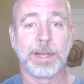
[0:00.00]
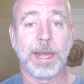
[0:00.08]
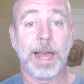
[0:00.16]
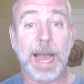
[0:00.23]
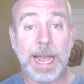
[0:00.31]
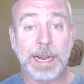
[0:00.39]

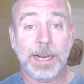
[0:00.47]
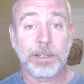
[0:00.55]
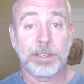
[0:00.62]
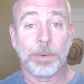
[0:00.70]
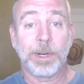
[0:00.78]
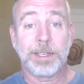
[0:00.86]
I got
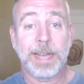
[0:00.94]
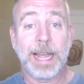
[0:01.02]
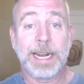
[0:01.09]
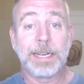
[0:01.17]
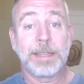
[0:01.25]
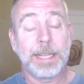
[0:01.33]
so
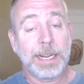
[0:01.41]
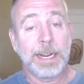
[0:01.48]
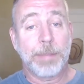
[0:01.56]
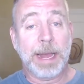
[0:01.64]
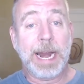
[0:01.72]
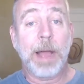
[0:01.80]
excited thinking
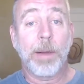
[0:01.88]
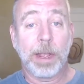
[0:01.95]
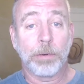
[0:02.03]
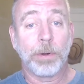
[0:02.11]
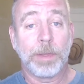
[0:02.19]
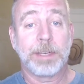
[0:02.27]
about how I
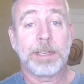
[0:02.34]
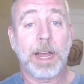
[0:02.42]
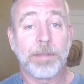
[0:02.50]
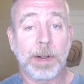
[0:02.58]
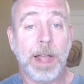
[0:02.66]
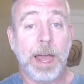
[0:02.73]
grew this
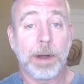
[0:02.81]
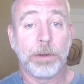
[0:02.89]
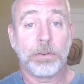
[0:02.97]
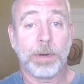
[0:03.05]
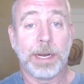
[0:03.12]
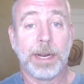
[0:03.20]
avocado
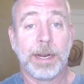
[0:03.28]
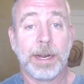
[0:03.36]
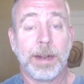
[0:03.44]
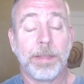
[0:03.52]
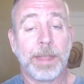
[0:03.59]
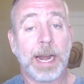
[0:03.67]
tree
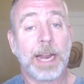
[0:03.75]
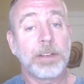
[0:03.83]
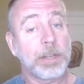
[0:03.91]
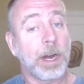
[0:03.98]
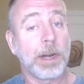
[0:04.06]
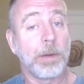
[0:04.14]
that I
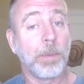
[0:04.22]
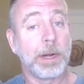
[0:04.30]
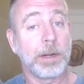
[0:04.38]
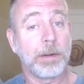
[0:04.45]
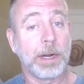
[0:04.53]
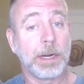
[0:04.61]
started
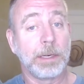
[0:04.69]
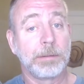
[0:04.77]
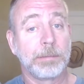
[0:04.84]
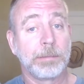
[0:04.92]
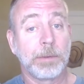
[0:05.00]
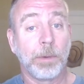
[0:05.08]
wondering,
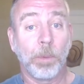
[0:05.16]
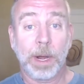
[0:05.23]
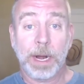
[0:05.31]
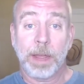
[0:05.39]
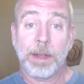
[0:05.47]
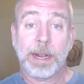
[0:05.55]
what
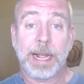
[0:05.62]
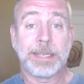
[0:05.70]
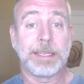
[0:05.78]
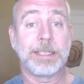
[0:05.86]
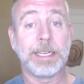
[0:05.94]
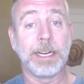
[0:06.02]
other kinds of
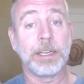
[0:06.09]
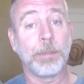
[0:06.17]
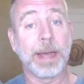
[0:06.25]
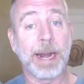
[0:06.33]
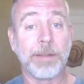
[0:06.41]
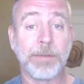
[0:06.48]
seeds might
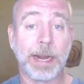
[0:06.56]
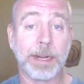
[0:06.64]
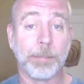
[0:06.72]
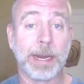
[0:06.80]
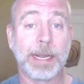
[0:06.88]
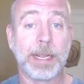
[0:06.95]
I find in
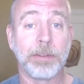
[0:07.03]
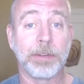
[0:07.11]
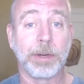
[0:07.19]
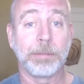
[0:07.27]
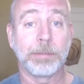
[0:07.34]
my kitchen?